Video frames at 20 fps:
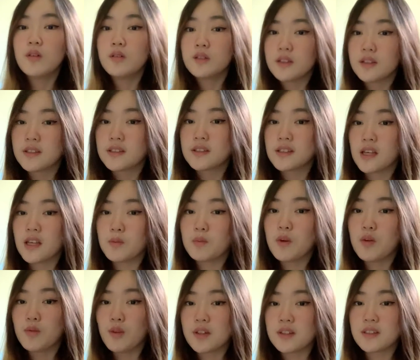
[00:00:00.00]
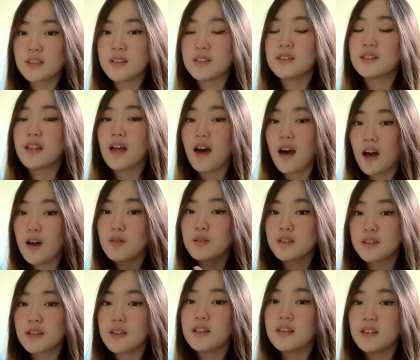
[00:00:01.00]
the same residence that I was
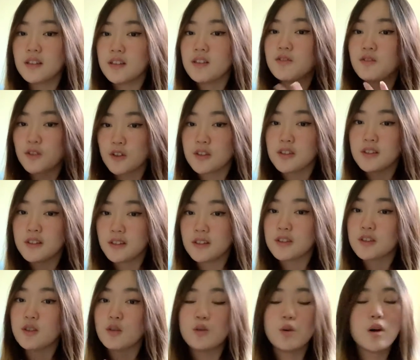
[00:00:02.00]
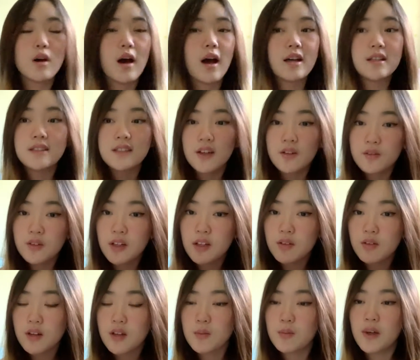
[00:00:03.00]
in first year. So I definitely
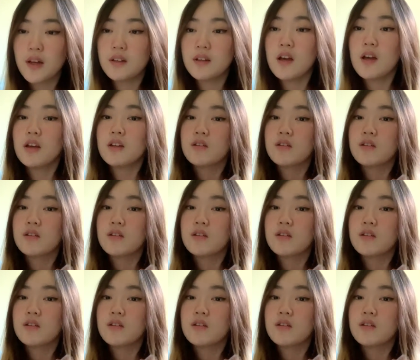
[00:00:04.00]
recommend.